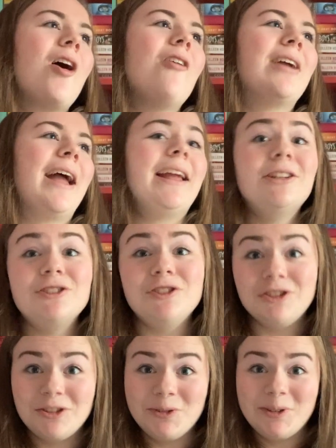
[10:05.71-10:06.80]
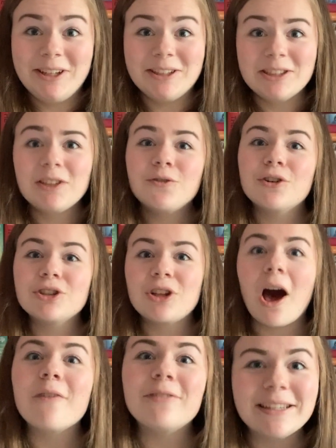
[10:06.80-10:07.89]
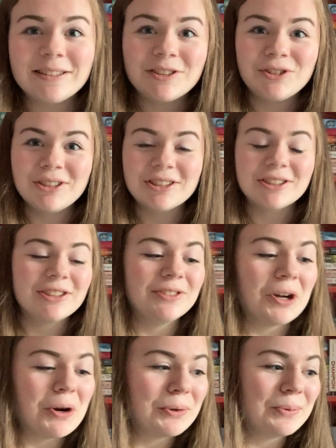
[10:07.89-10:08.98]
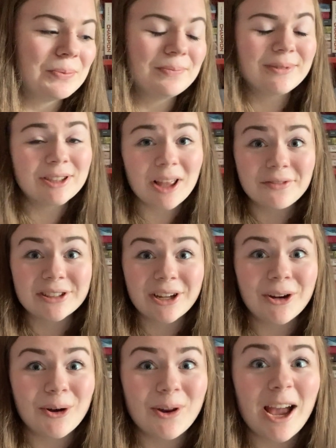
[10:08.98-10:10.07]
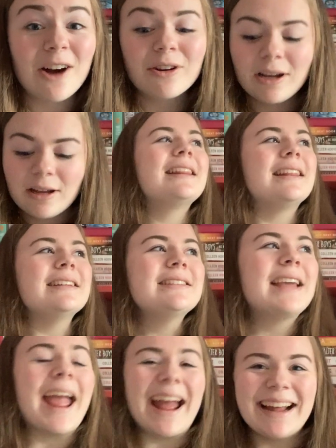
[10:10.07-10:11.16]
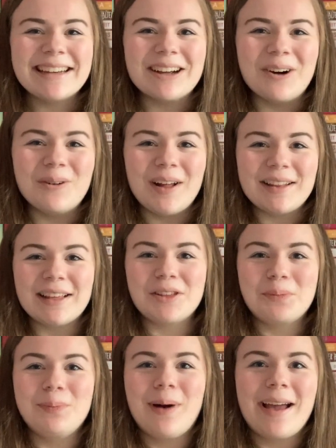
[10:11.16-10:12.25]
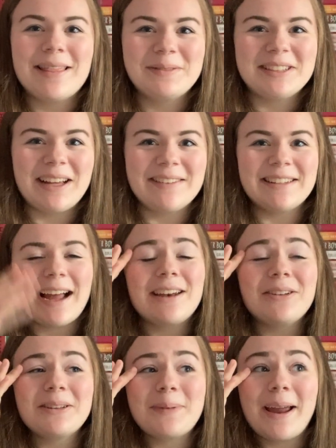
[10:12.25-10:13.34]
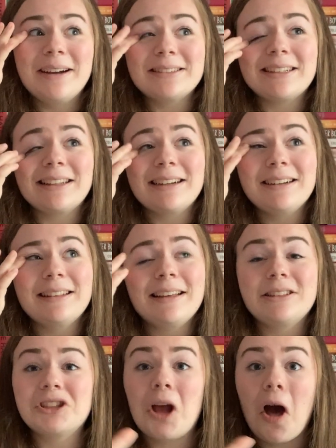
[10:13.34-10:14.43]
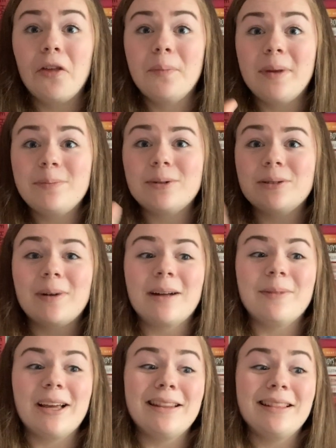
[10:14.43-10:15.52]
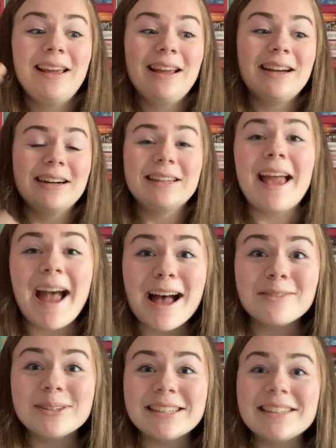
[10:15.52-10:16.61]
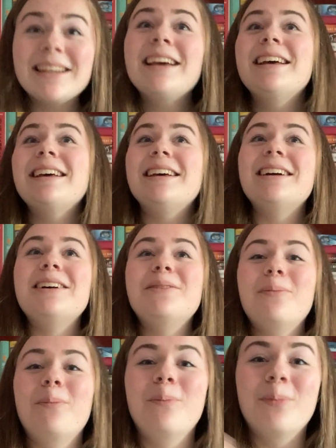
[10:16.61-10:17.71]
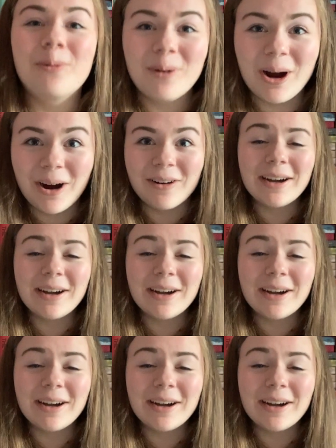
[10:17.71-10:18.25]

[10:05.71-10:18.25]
Okay, New Year's. First off, it's New Year's. You know, stuff's gonna go down. This can't go well. Like, they're by themselves, and I know their parents are there, and, like, there's other people, but I'm like, a cabin. bro.